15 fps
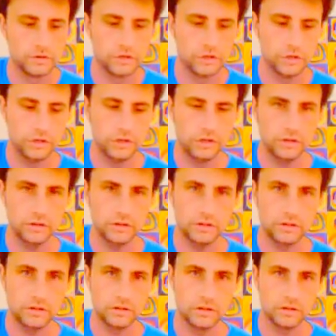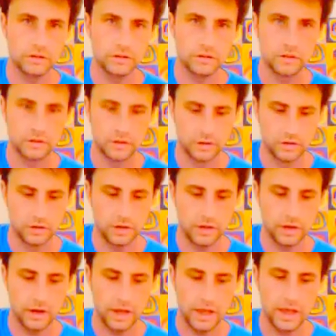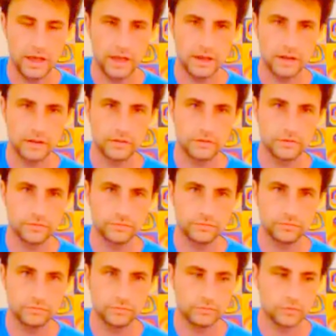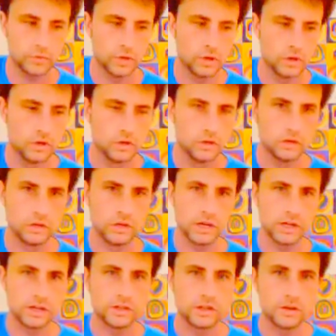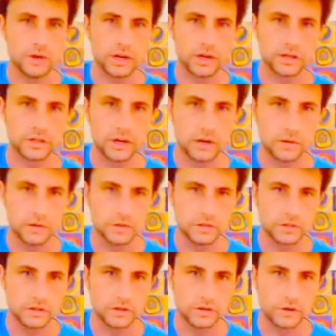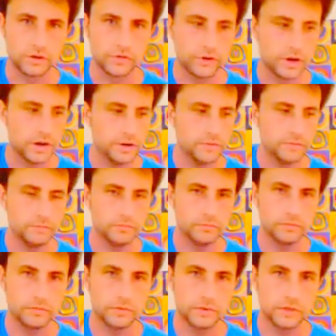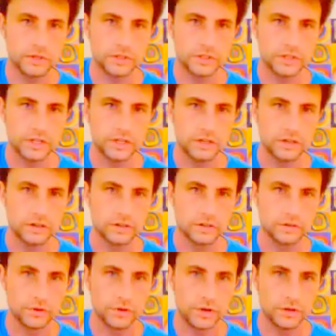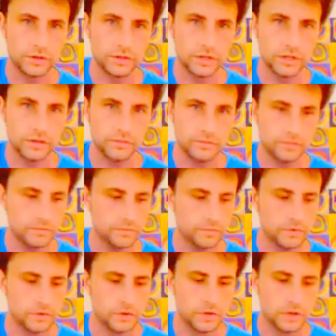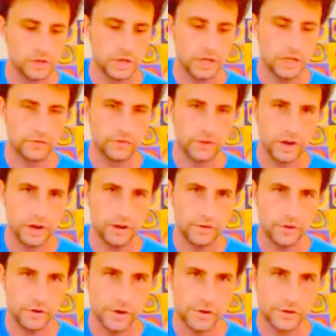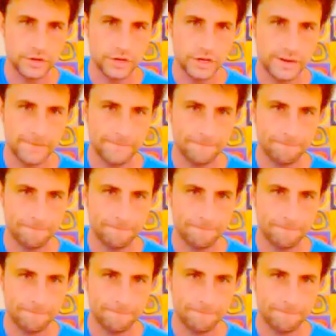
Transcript: G, and A. So you can't see on my guitar, but this is the 3rd fret. There's D, there's the root note D, 8th fret, root note G,